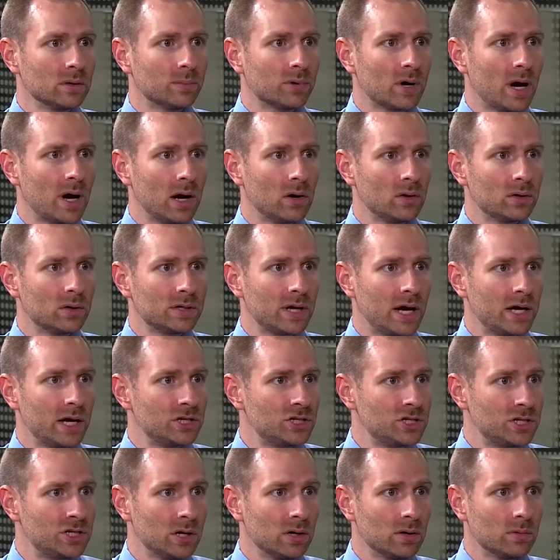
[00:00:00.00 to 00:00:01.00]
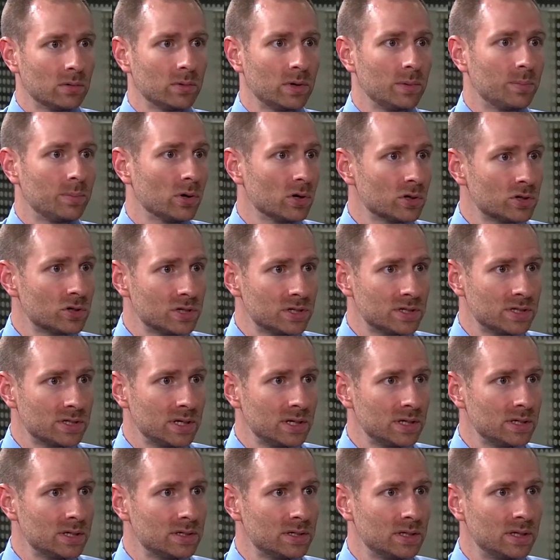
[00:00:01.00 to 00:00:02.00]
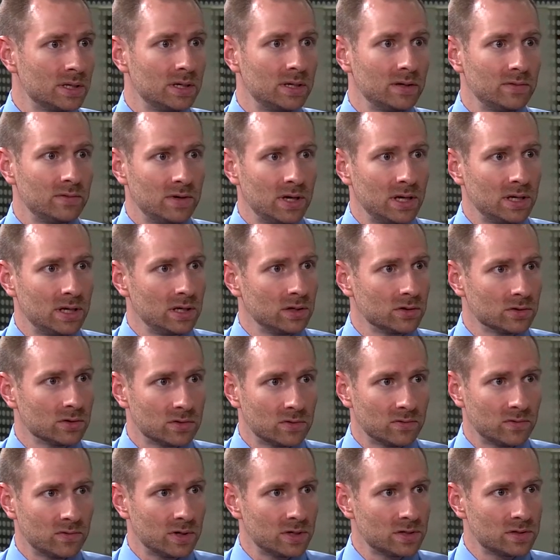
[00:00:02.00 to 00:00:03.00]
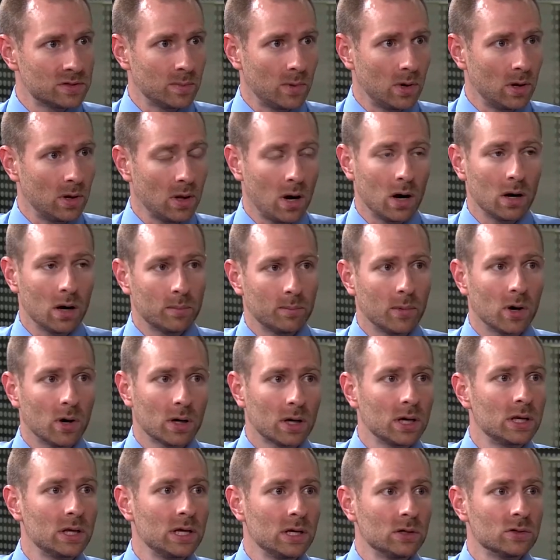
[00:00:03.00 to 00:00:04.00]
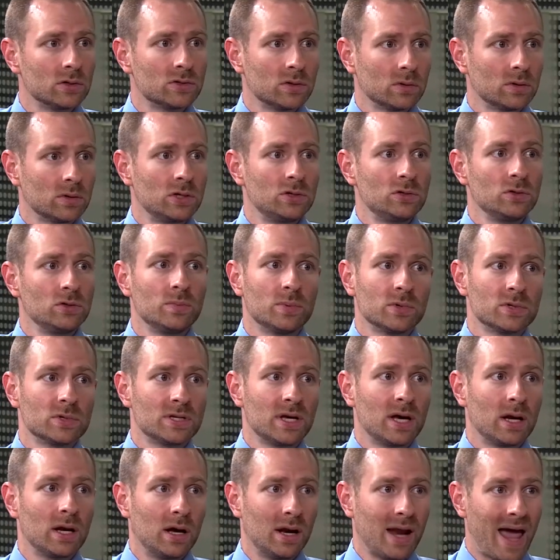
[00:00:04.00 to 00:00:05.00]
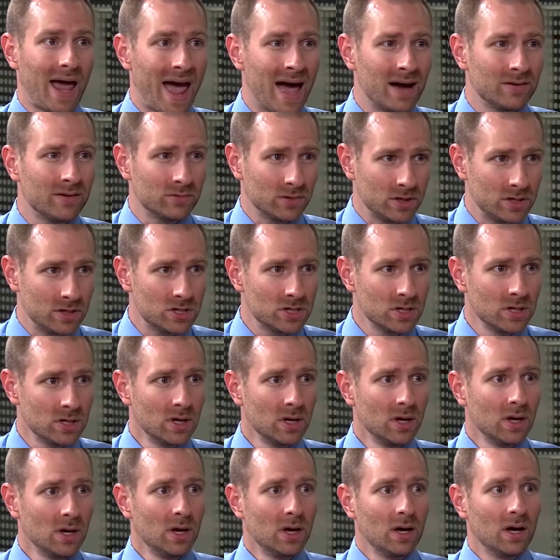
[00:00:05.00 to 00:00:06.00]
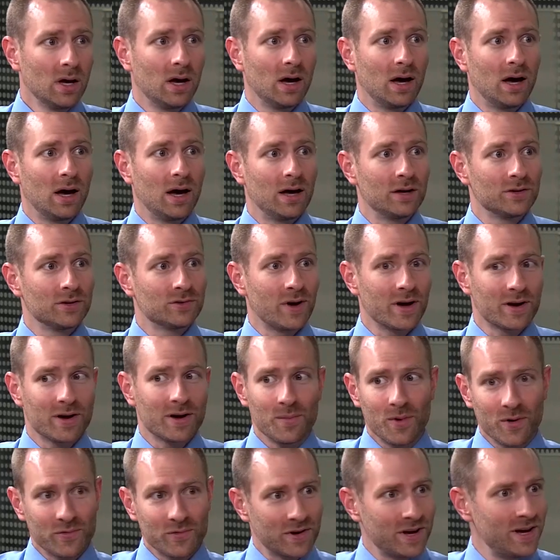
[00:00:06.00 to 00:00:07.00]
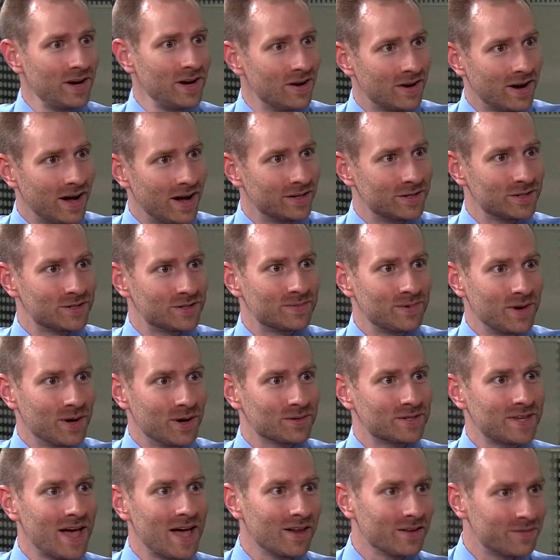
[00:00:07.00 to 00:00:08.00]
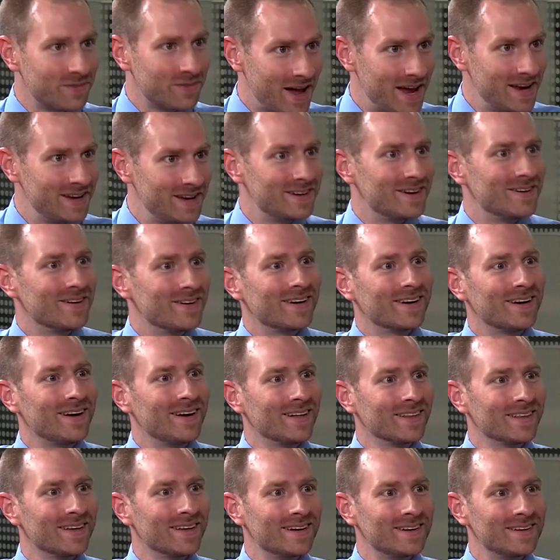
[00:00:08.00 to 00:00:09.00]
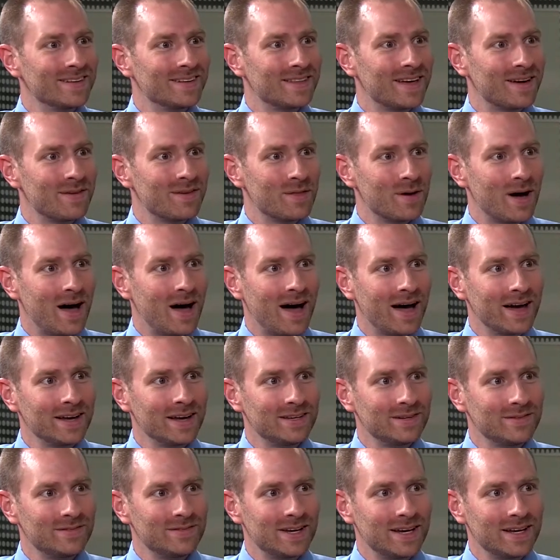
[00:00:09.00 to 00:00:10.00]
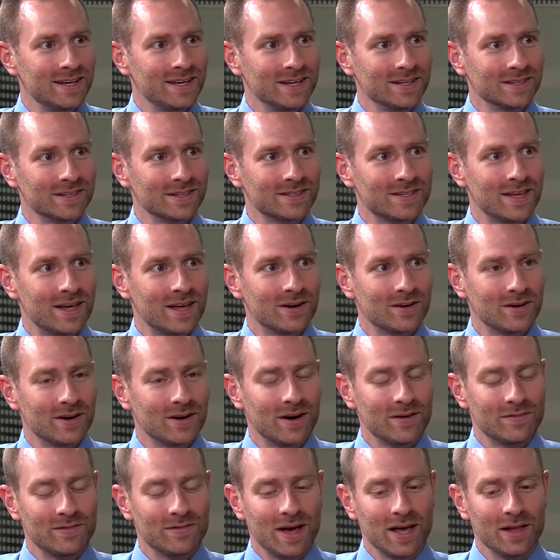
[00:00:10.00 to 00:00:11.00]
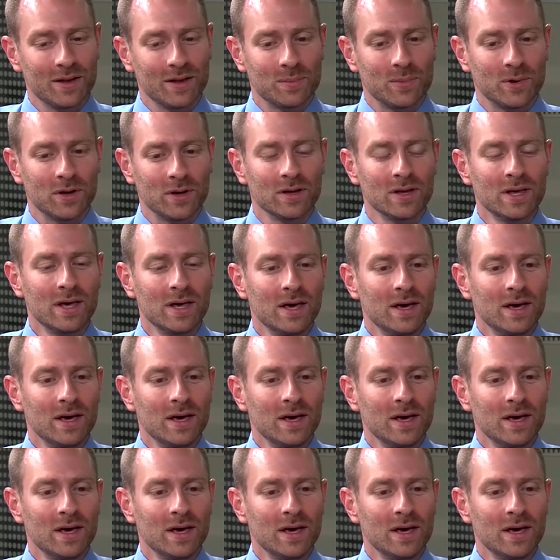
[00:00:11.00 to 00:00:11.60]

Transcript: prioritize share repurchases, and the dividend yields are very small. Our market yields only 2% on average. So I come over here and I just, you know, salivate, you know, at all the high dividend yields that are available.